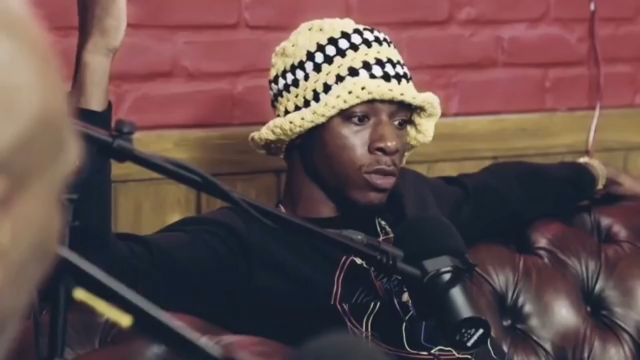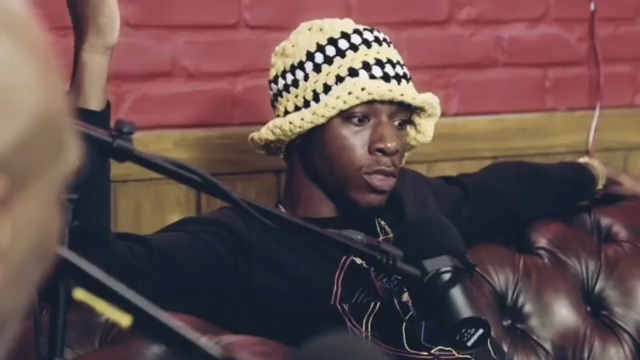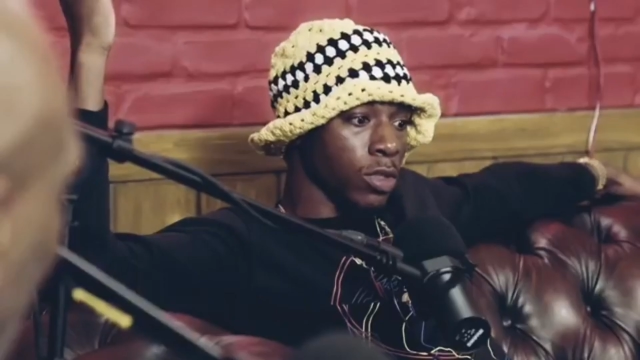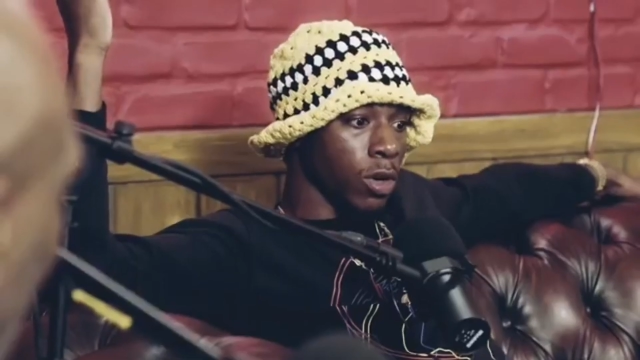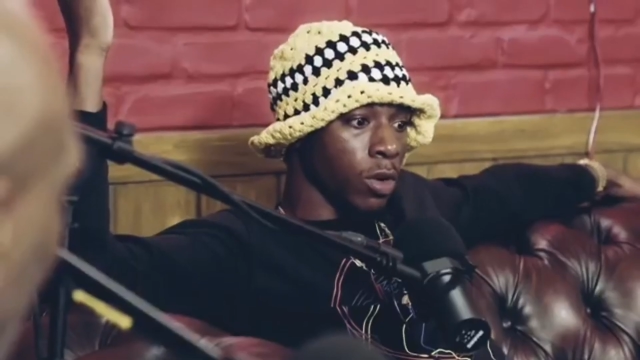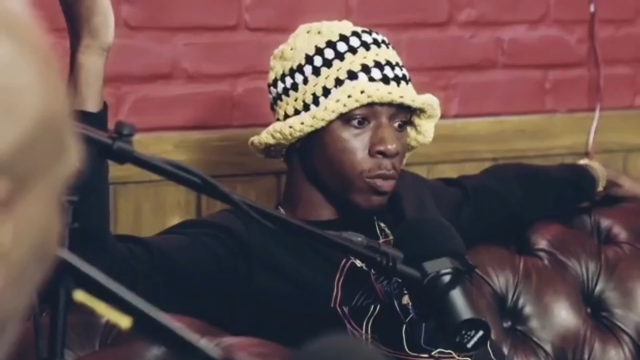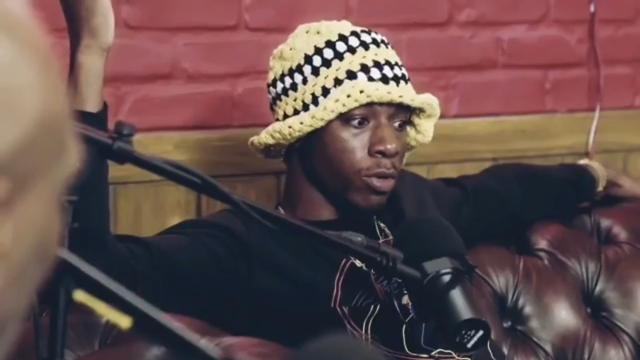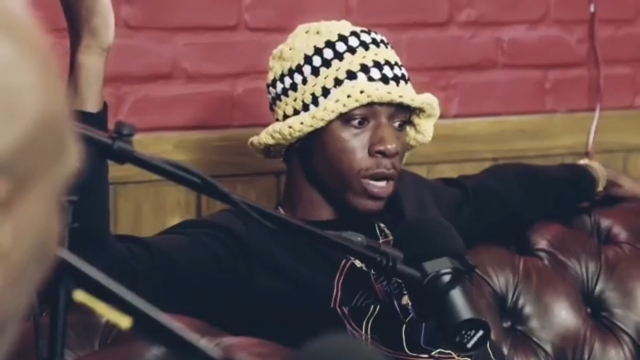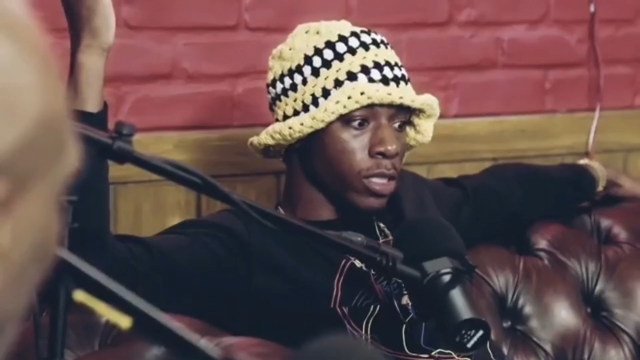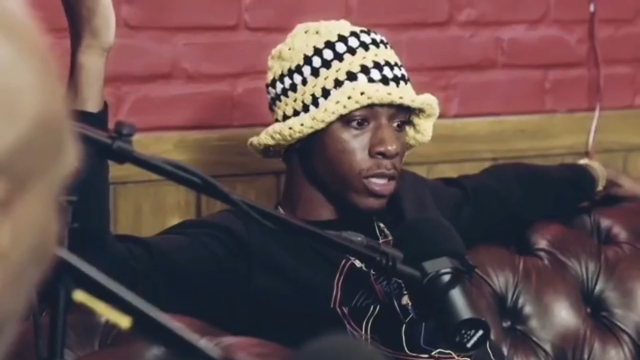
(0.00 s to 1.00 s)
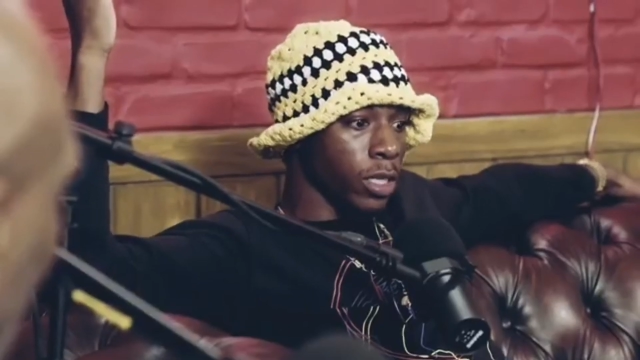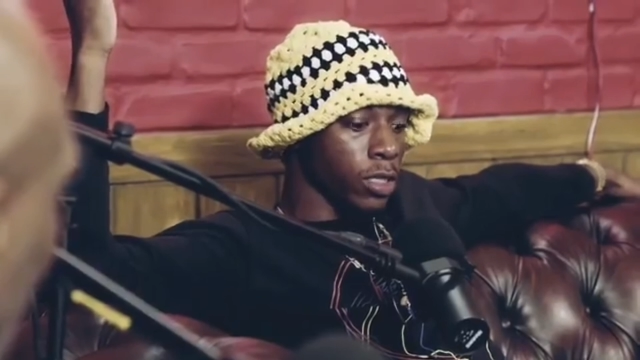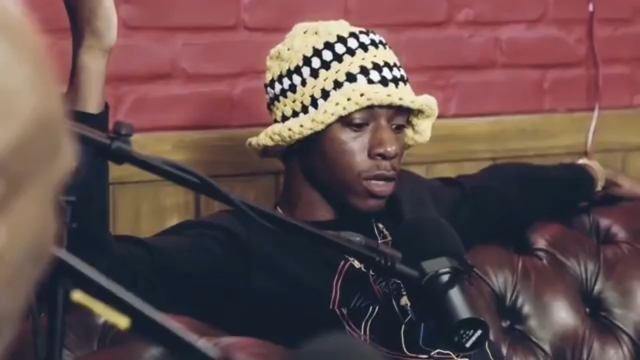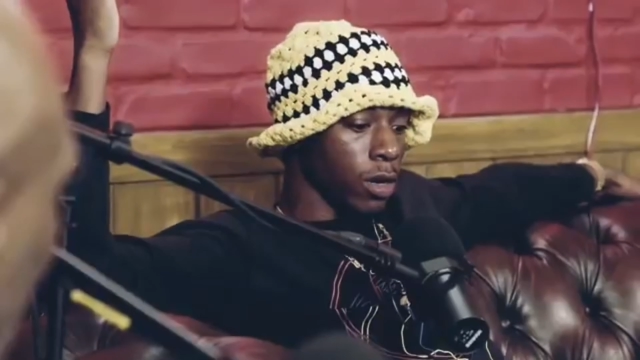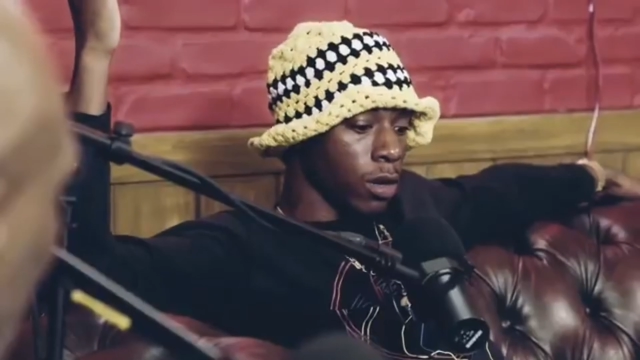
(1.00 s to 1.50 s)
You know, just the whole
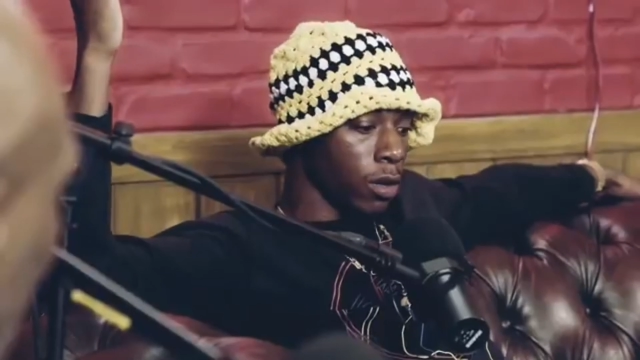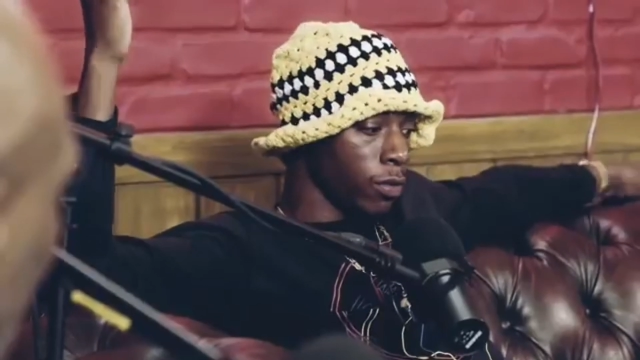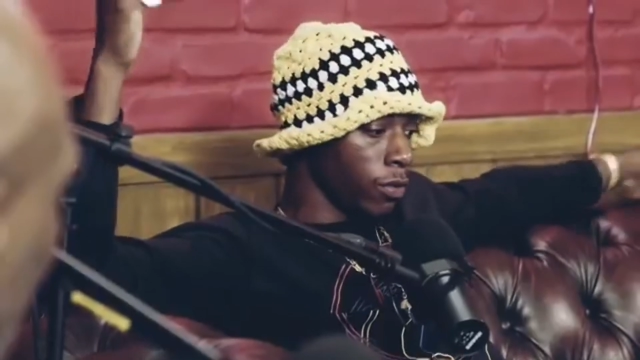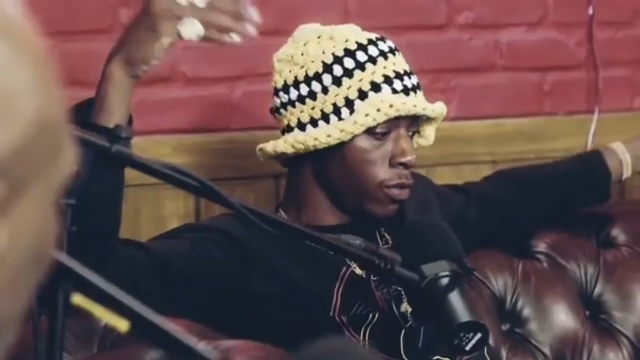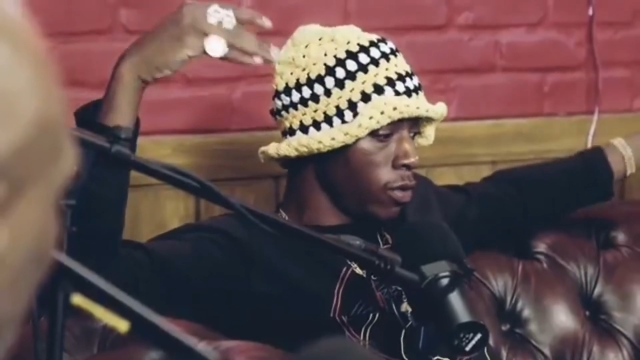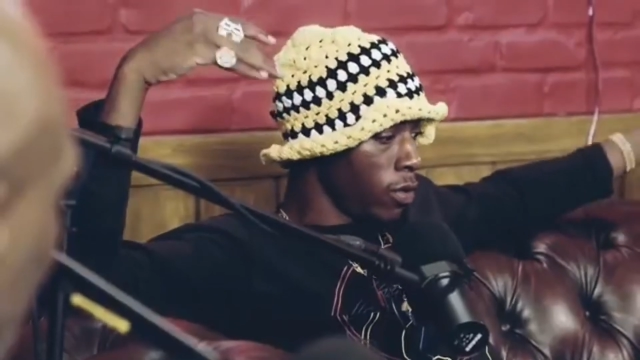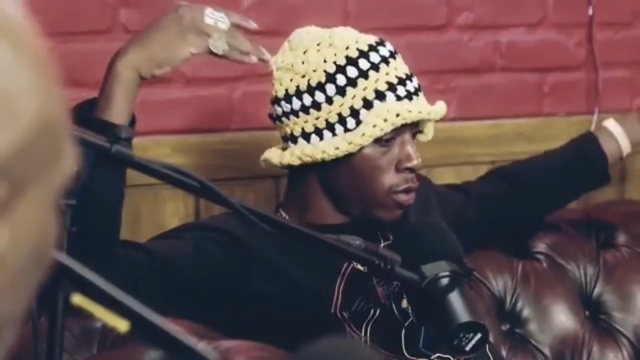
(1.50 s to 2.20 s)
process of...